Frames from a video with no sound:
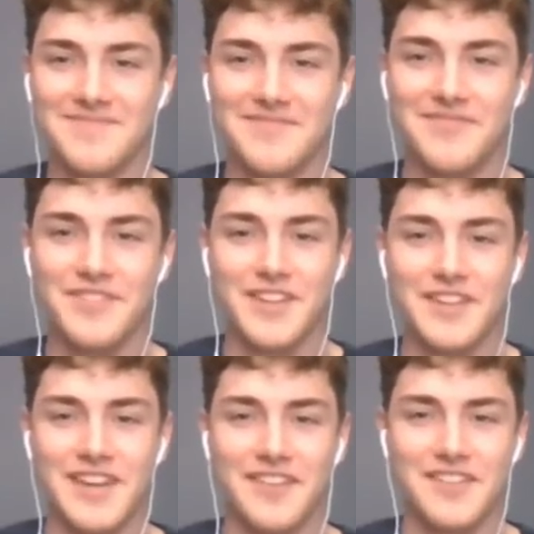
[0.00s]

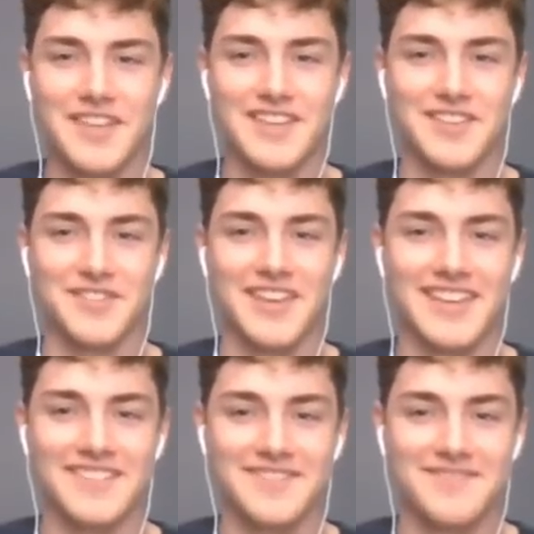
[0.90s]
Philadelphia Eagles fan.
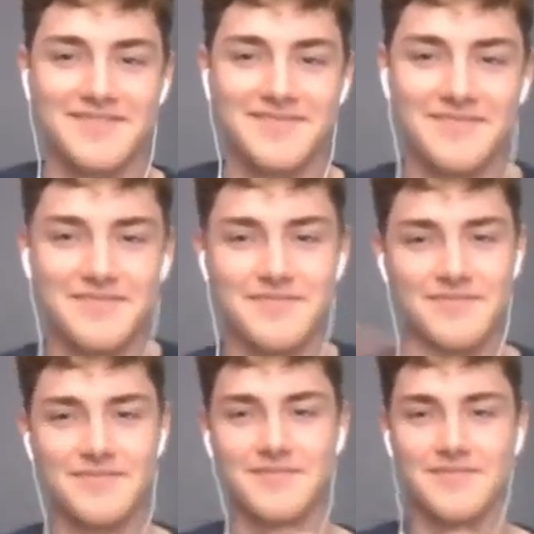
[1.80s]

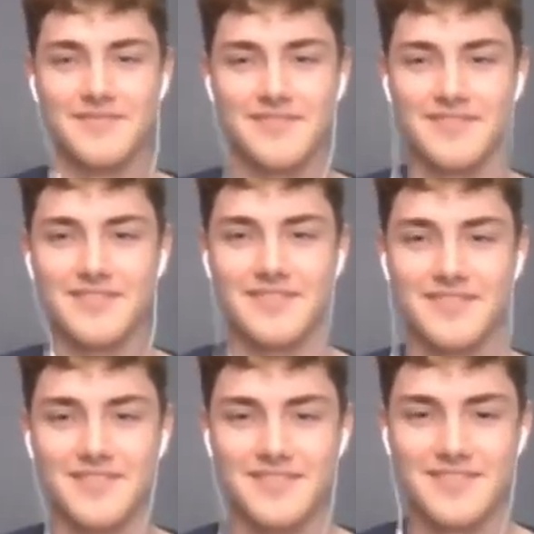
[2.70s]
Yeah,
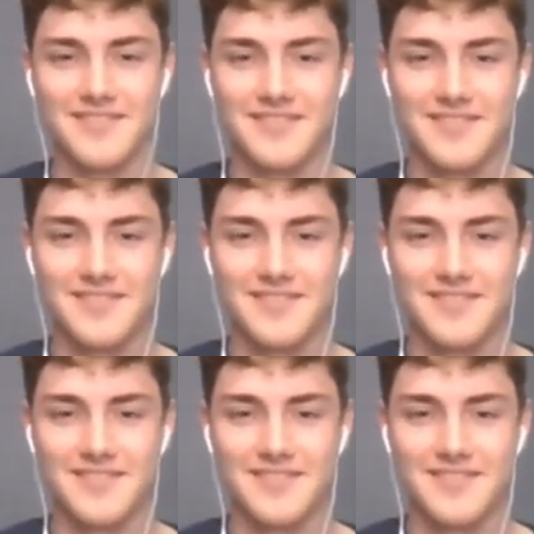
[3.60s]
good shout out.